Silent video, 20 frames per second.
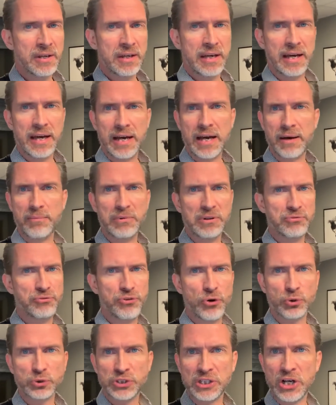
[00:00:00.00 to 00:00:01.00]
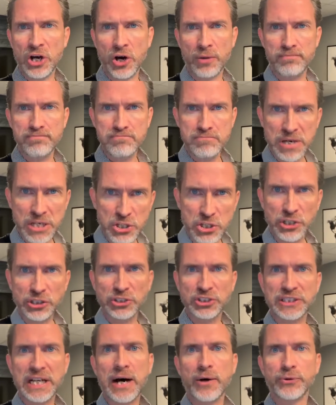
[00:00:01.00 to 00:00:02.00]
I've been focusing on
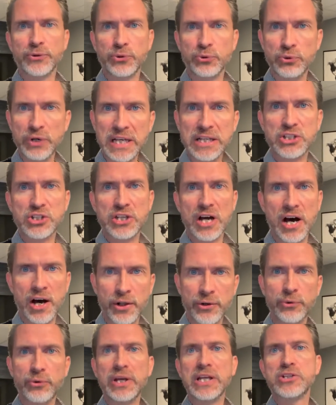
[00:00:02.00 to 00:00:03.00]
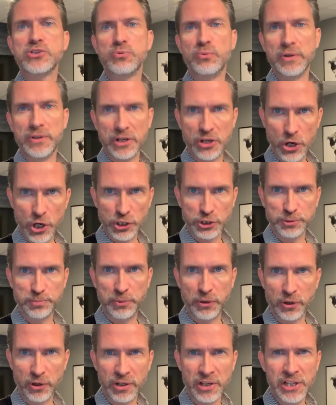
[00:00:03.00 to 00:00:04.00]
missions, how to reach the unreached with the
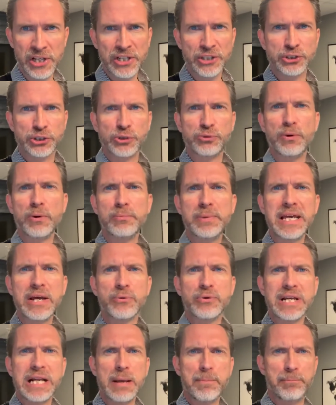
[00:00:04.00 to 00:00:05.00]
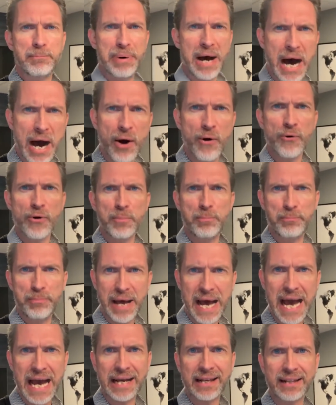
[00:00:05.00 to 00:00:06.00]
gospel. So it will be a really
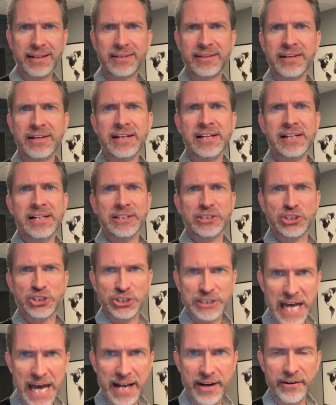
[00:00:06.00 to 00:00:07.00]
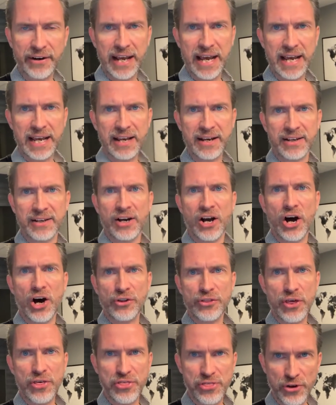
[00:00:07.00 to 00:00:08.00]
power-packed Saturday
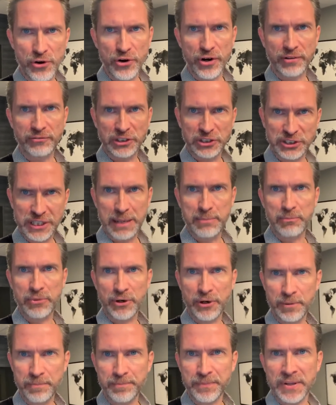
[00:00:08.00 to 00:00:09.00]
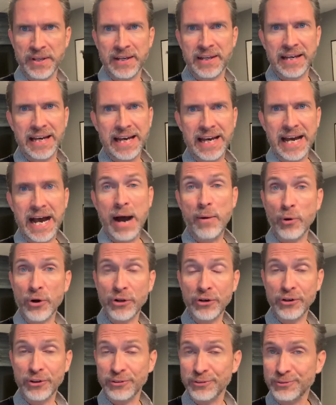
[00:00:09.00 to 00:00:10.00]
on the 3rd of December. I want
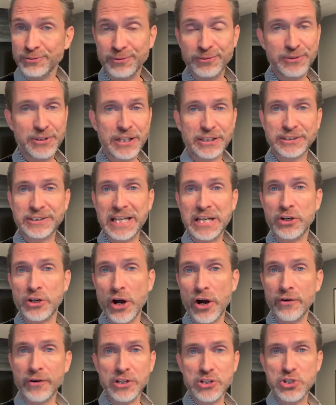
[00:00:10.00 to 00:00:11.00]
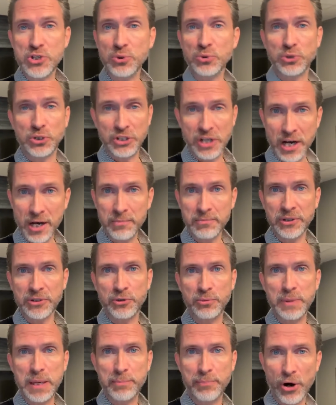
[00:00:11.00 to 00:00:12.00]
to just encourage you to come and
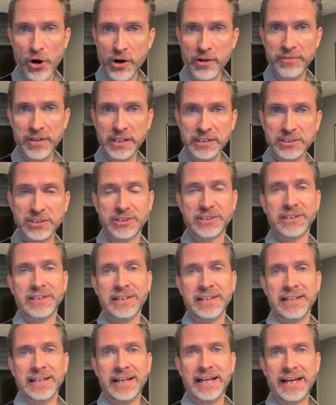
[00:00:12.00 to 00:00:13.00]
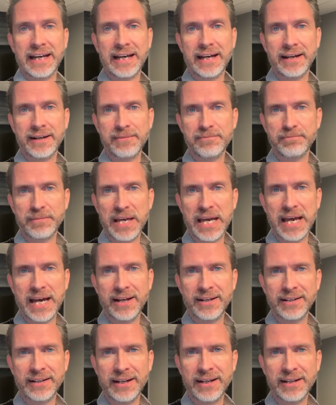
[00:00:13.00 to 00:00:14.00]
to be a part of this. I
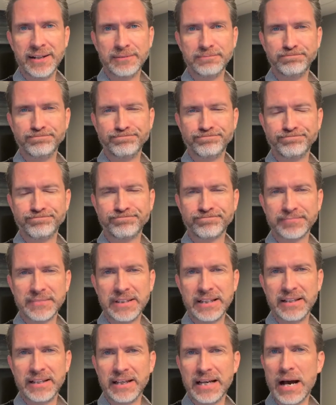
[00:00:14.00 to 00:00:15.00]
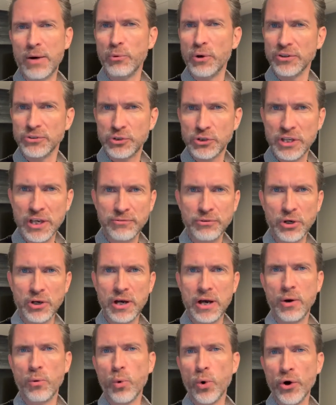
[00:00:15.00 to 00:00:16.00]
want to give you
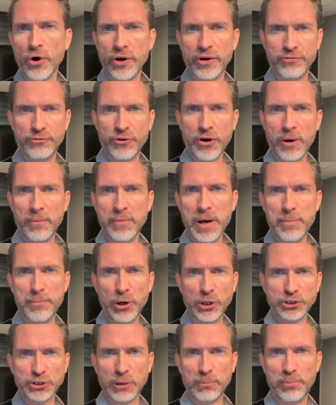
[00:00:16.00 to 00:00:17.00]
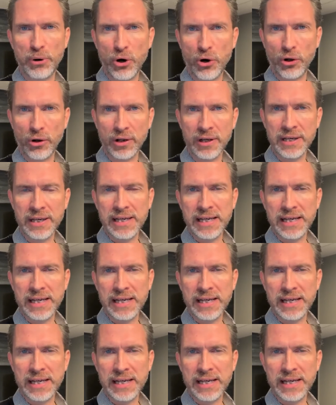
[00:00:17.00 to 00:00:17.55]
a word from Apostle Paul.